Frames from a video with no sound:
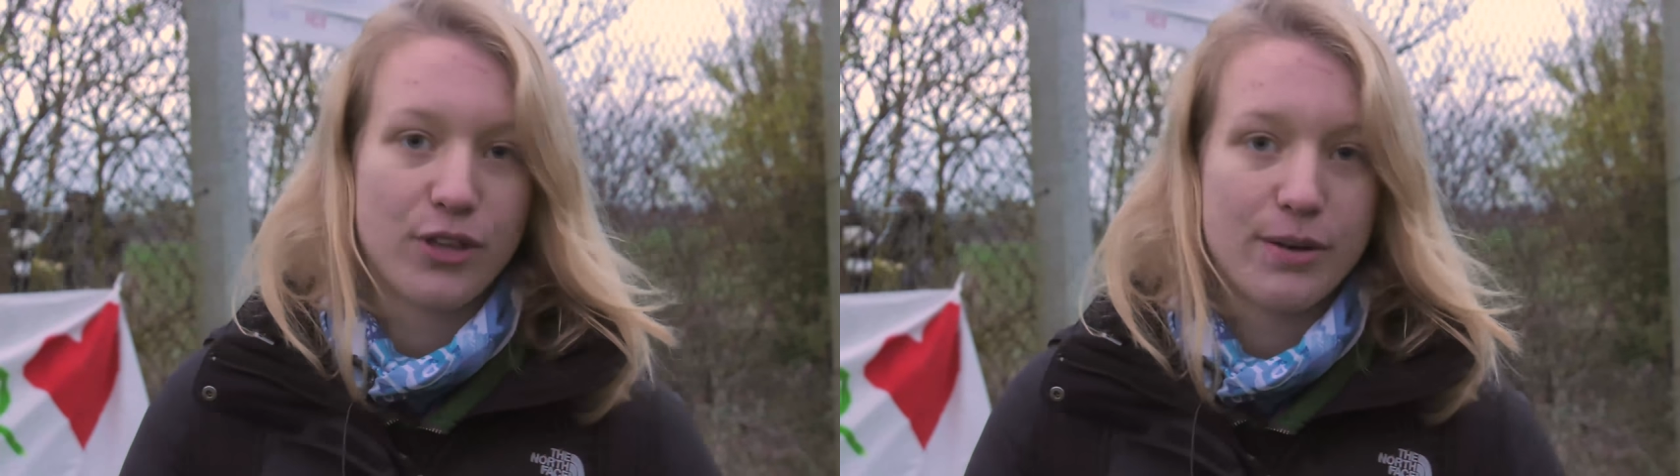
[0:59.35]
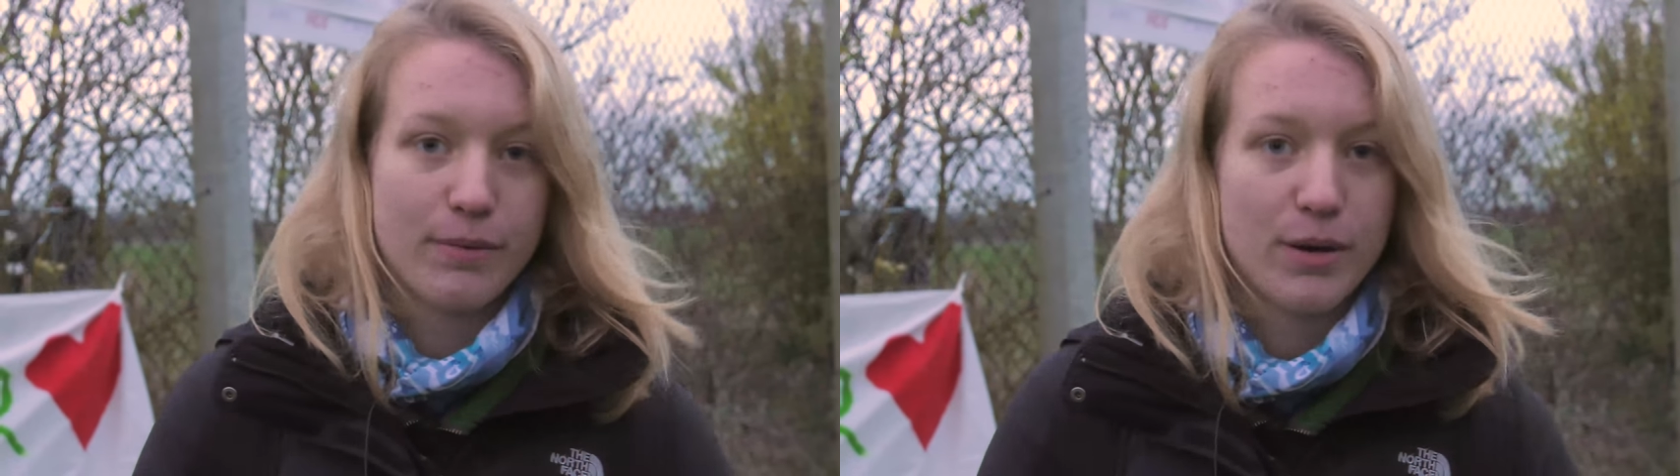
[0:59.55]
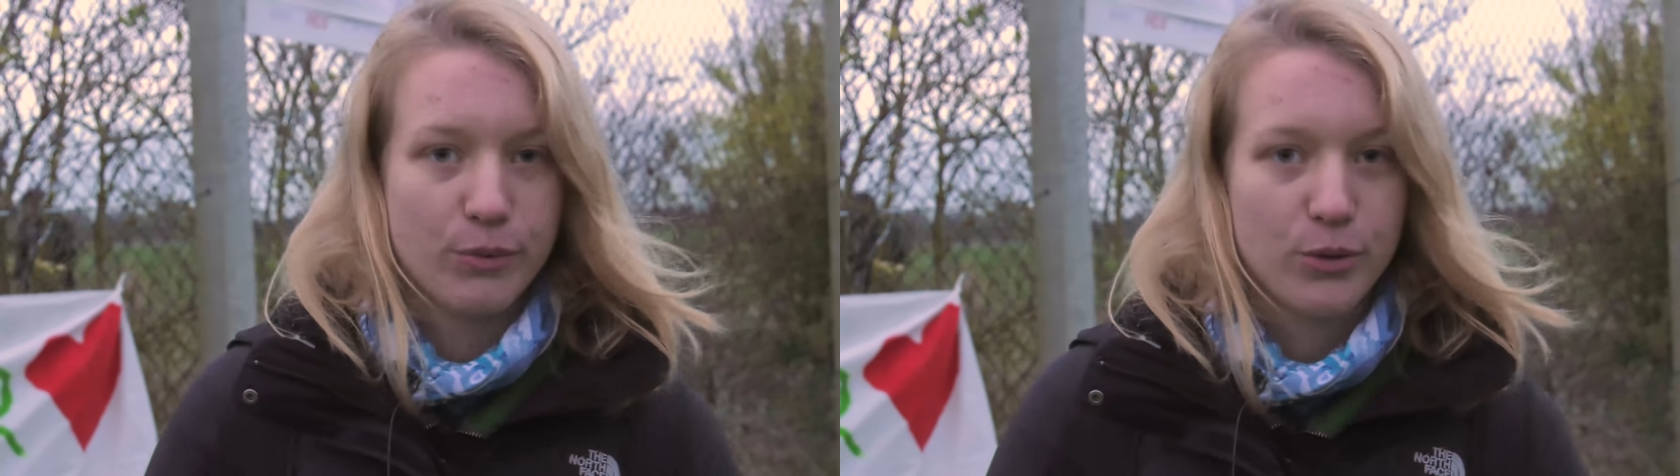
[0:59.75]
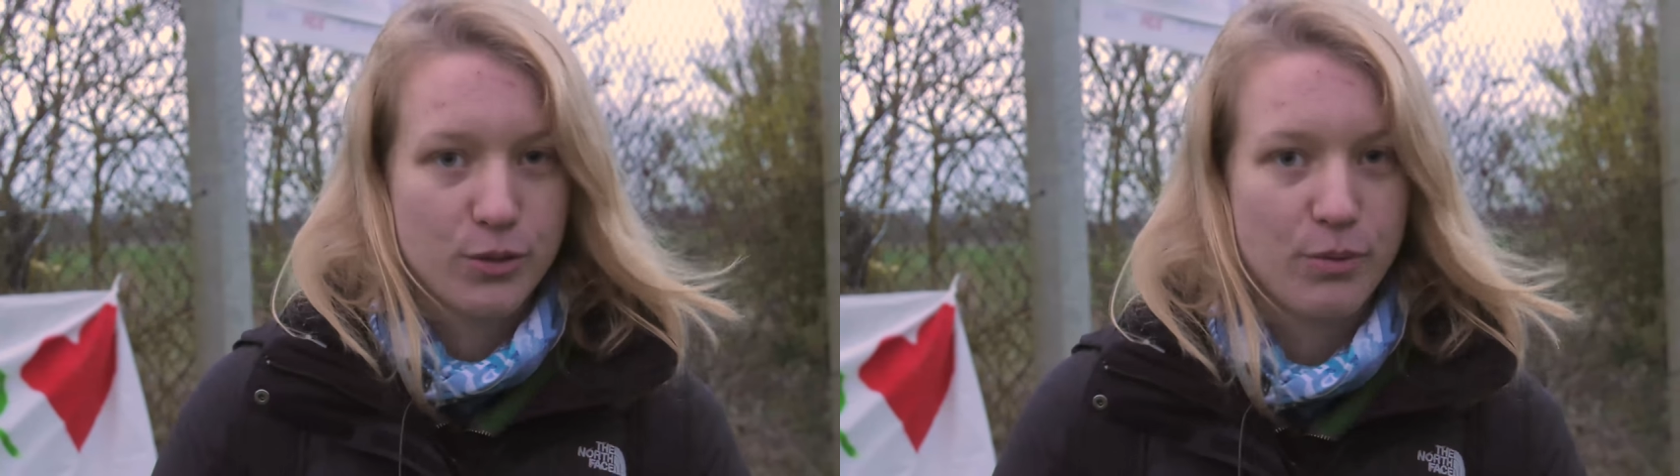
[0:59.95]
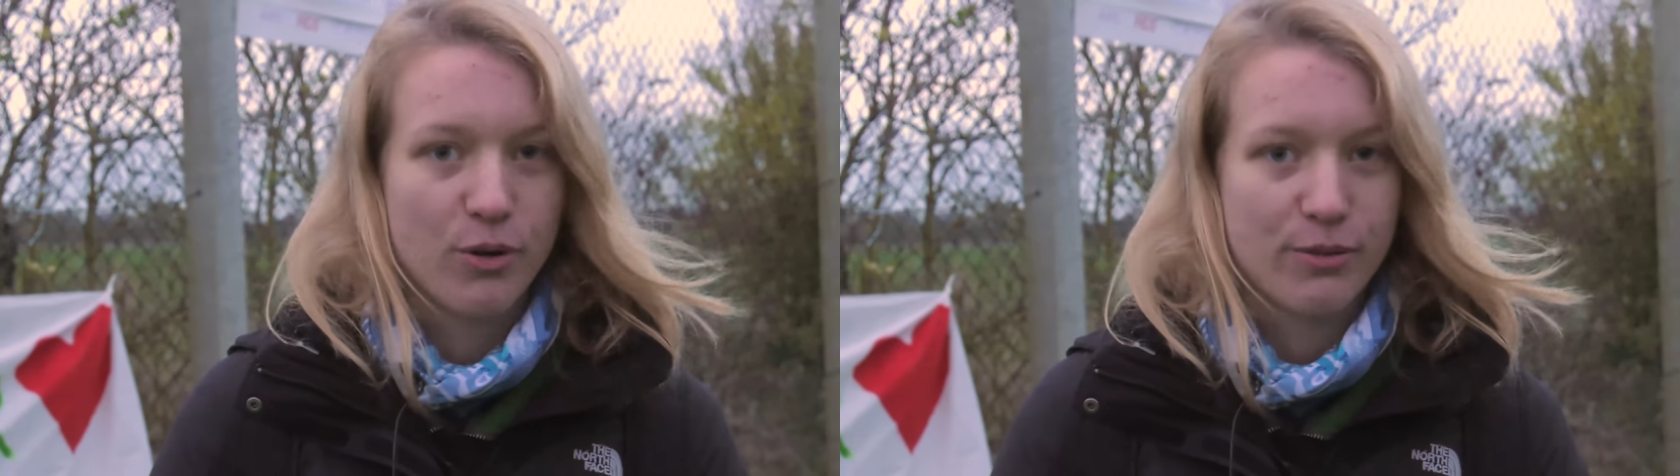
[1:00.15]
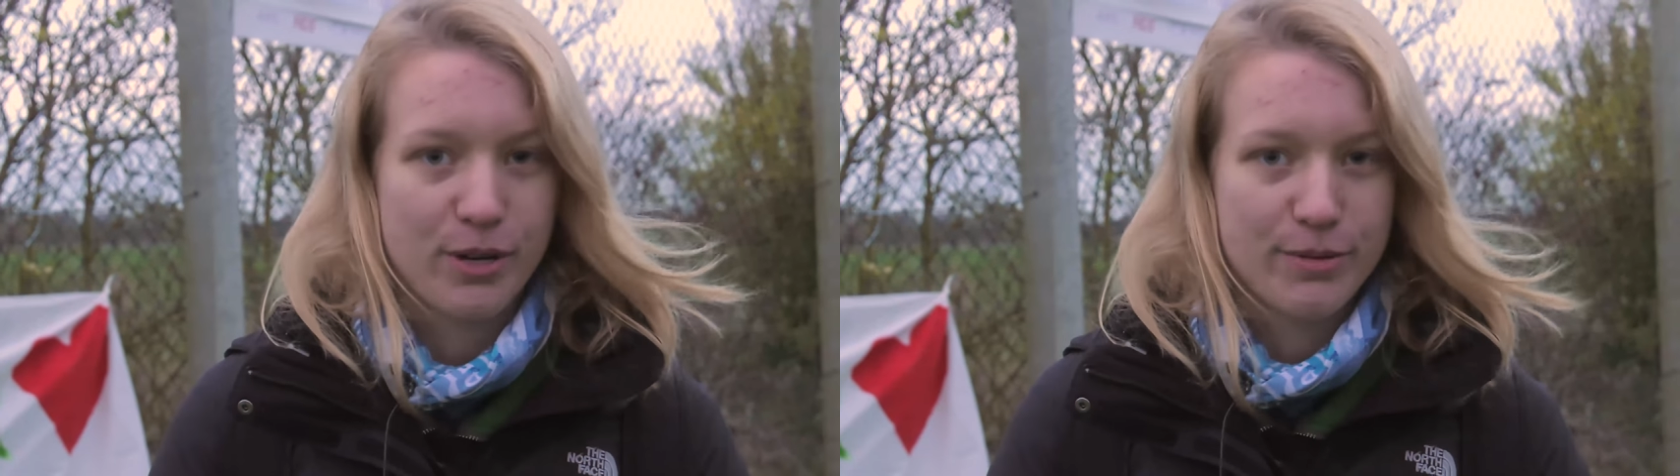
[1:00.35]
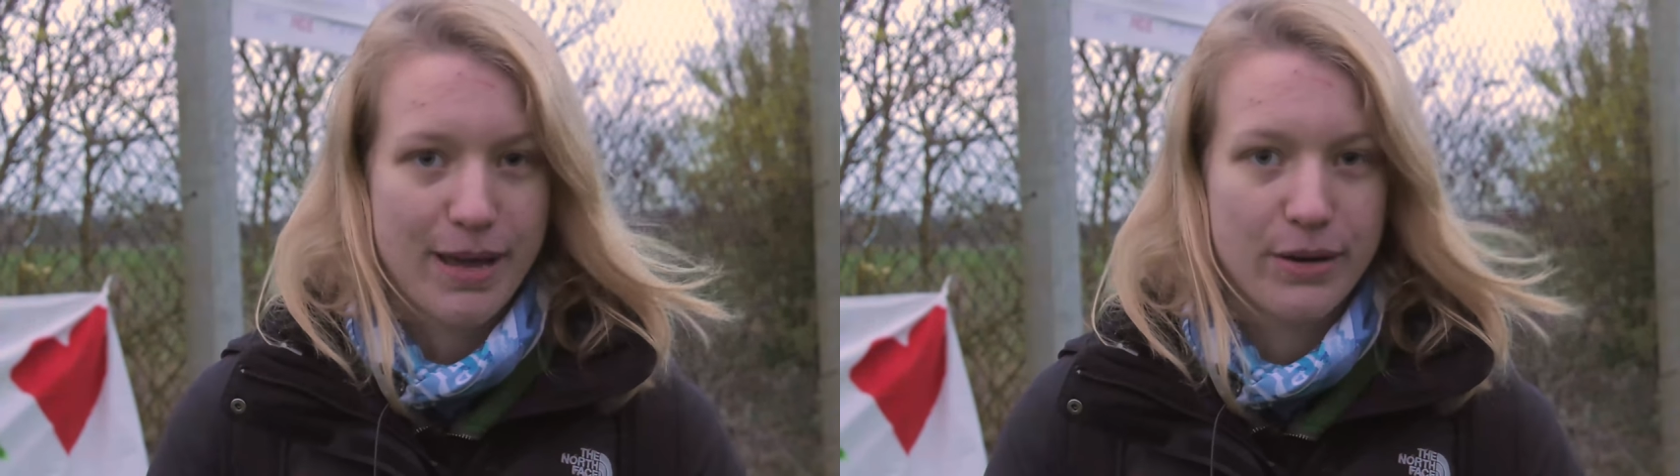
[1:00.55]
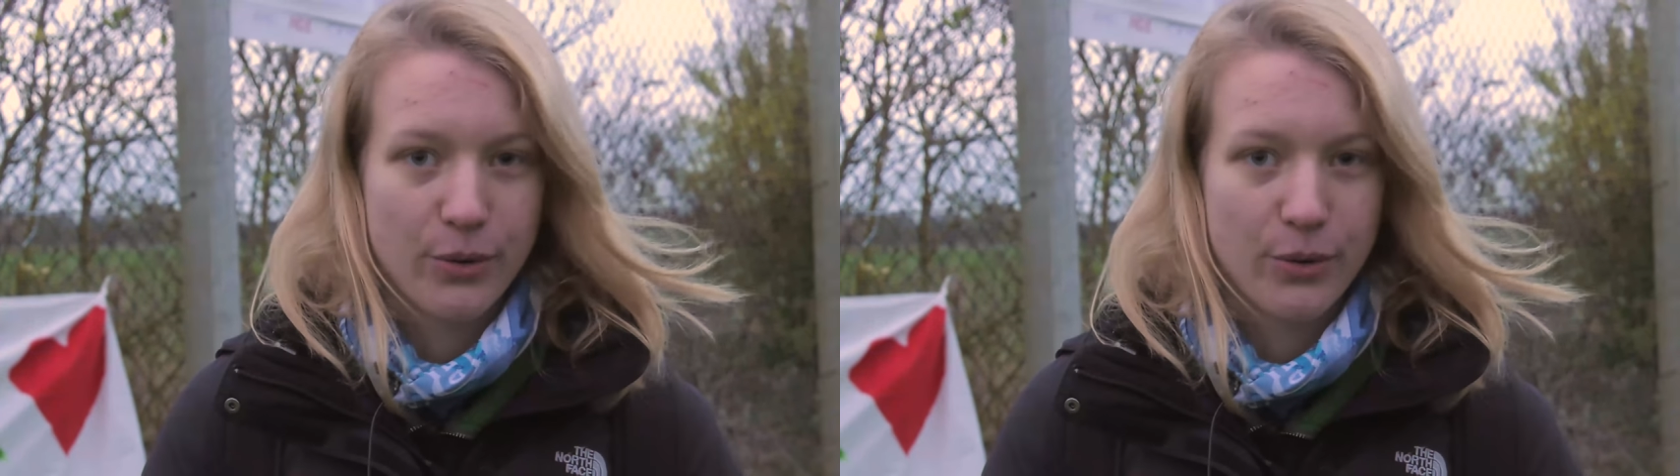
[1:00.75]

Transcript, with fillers: them and will support them no matter